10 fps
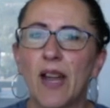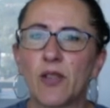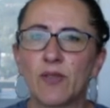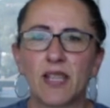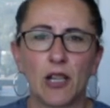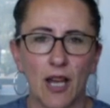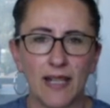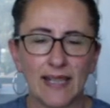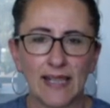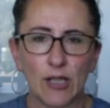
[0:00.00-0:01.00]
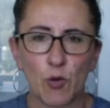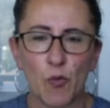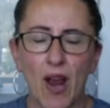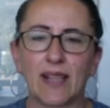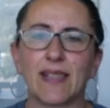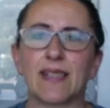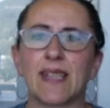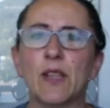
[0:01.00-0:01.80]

I use it a lot in clinical practice.